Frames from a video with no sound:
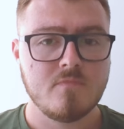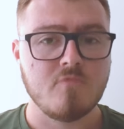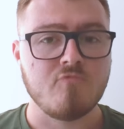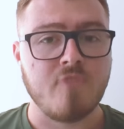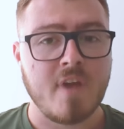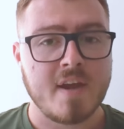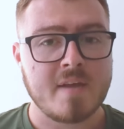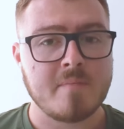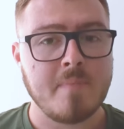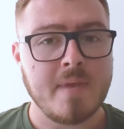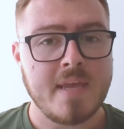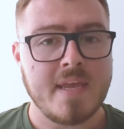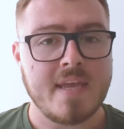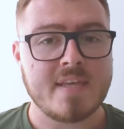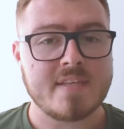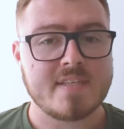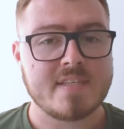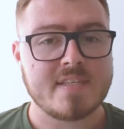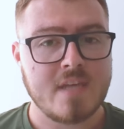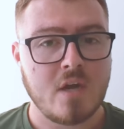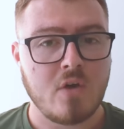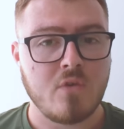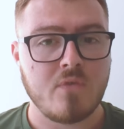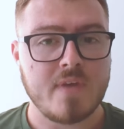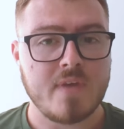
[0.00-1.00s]
Red meat
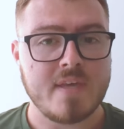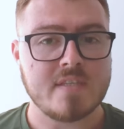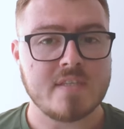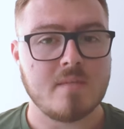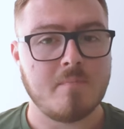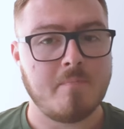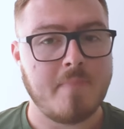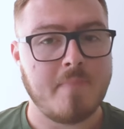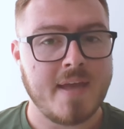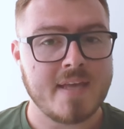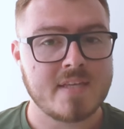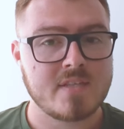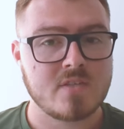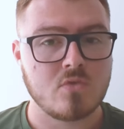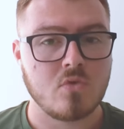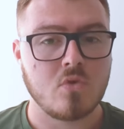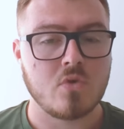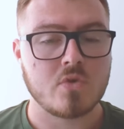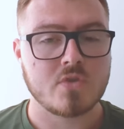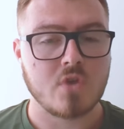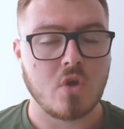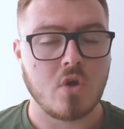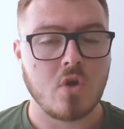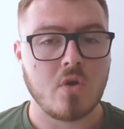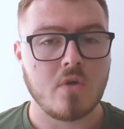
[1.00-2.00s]
itself is the best
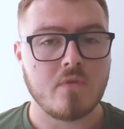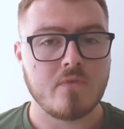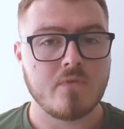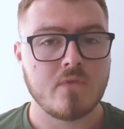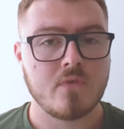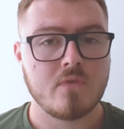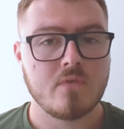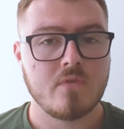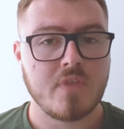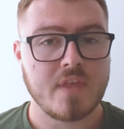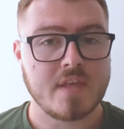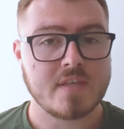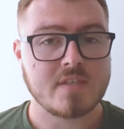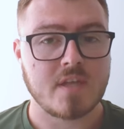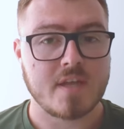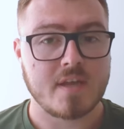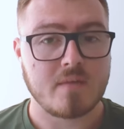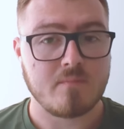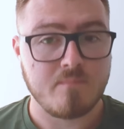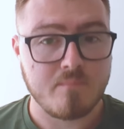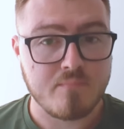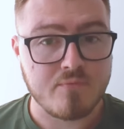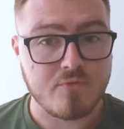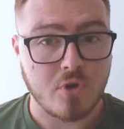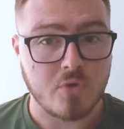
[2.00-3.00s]
source of things like
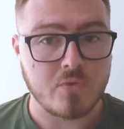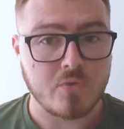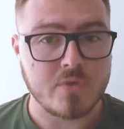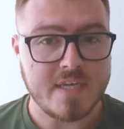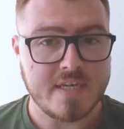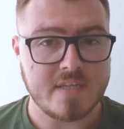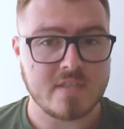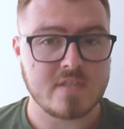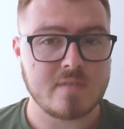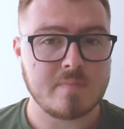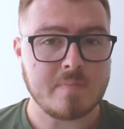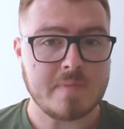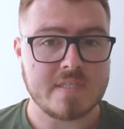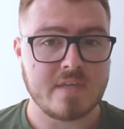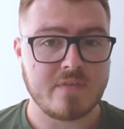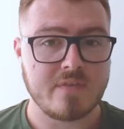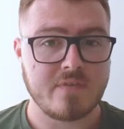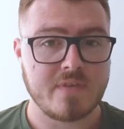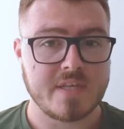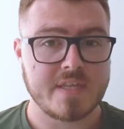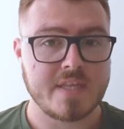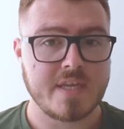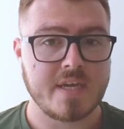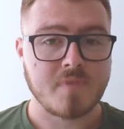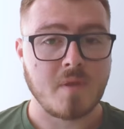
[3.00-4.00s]
proteins
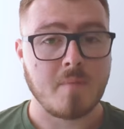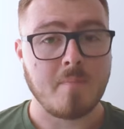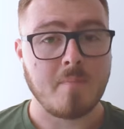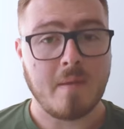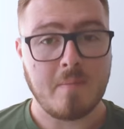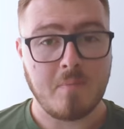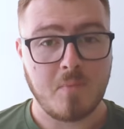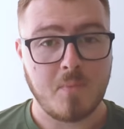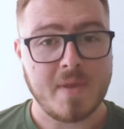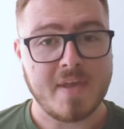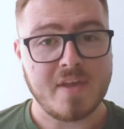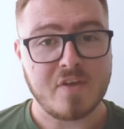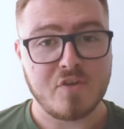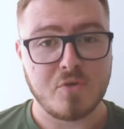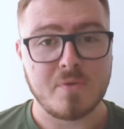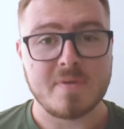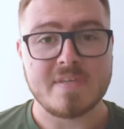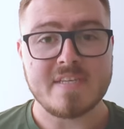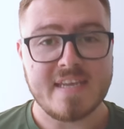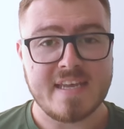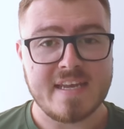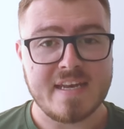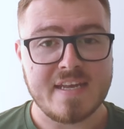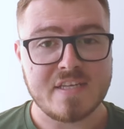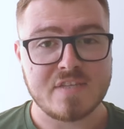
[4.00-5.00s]
specifically. Maybe we can do a
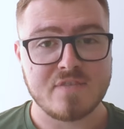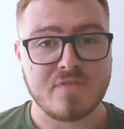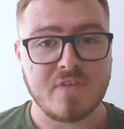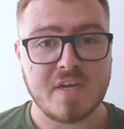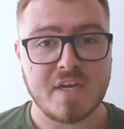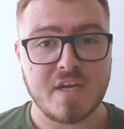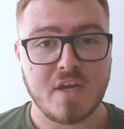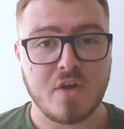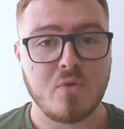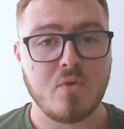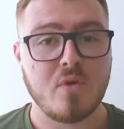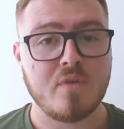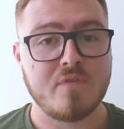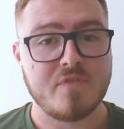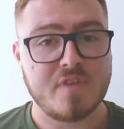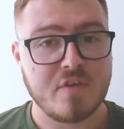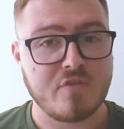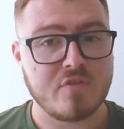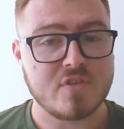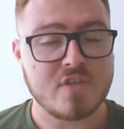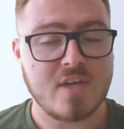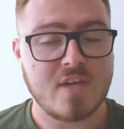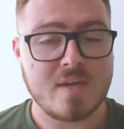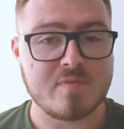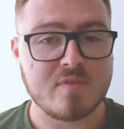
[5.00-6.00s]
tier list video of
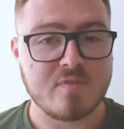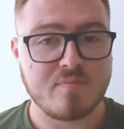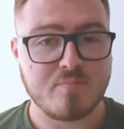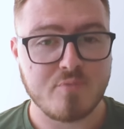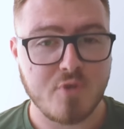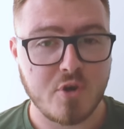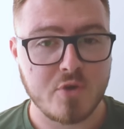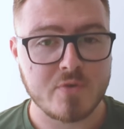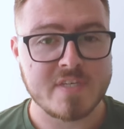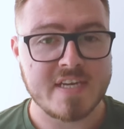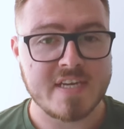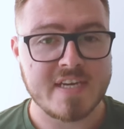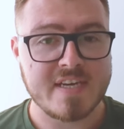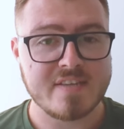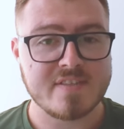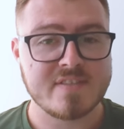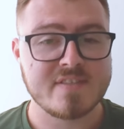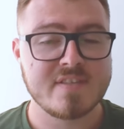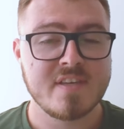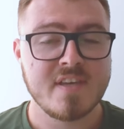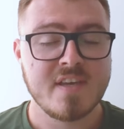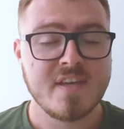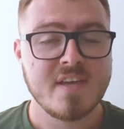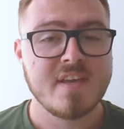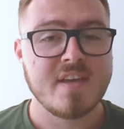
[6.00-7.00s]
different types of proteins.
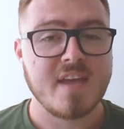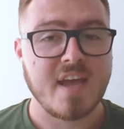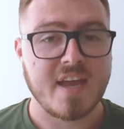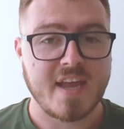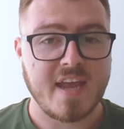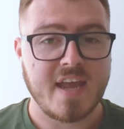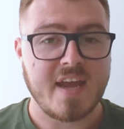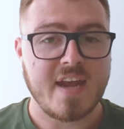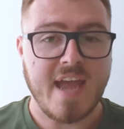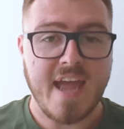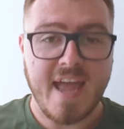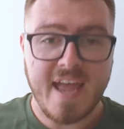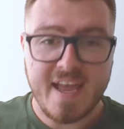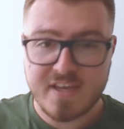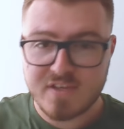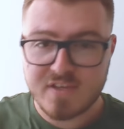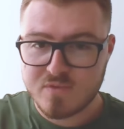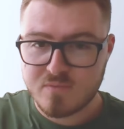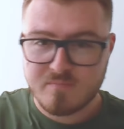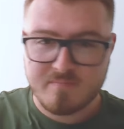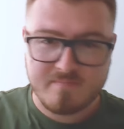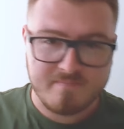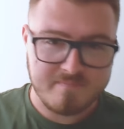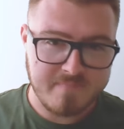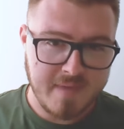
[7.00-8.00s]
Again, eggs
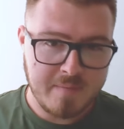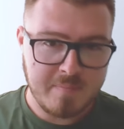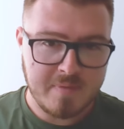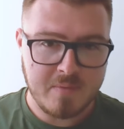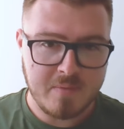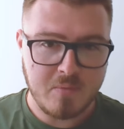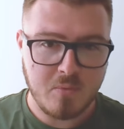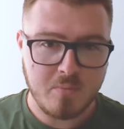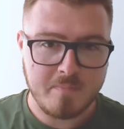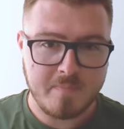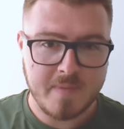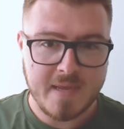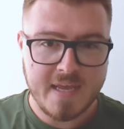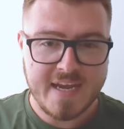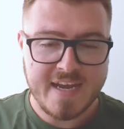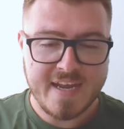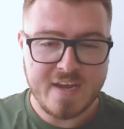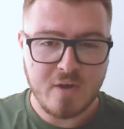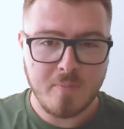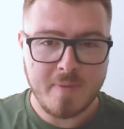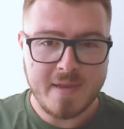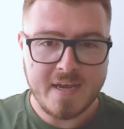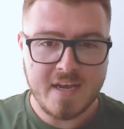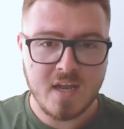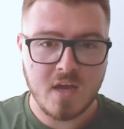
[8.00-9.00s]
maybe would be a
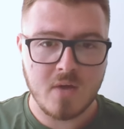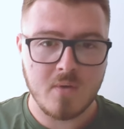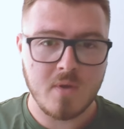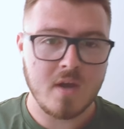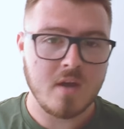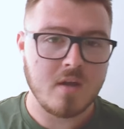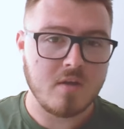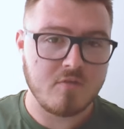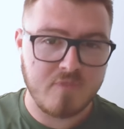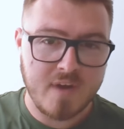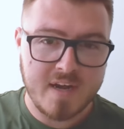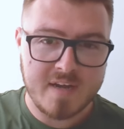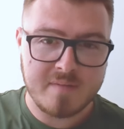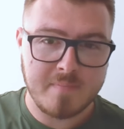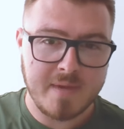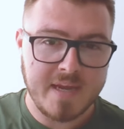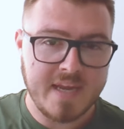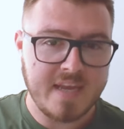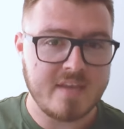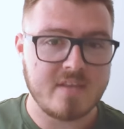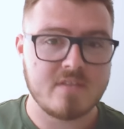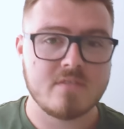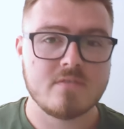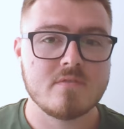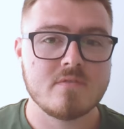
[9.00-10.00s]
little bit lower. Red
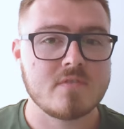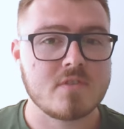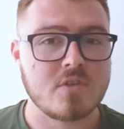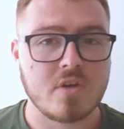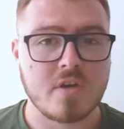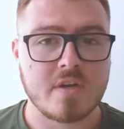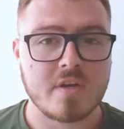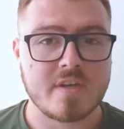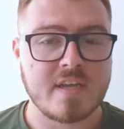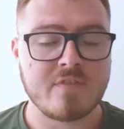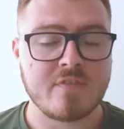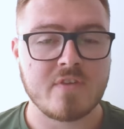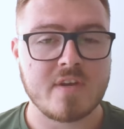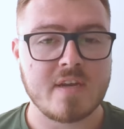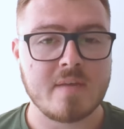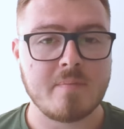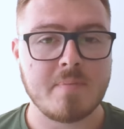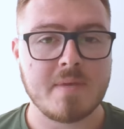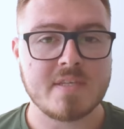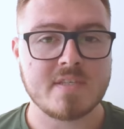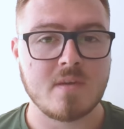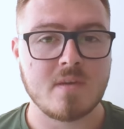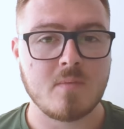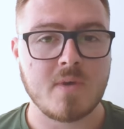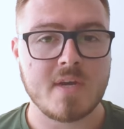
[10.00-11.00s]
meat is gonna definitely be
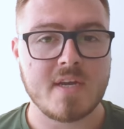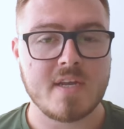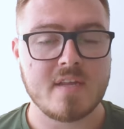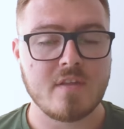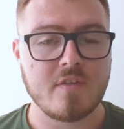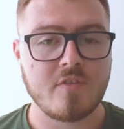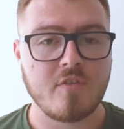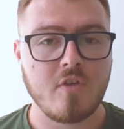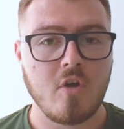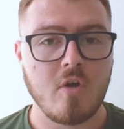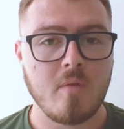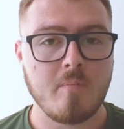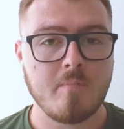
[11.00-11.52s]
somewhere near the top.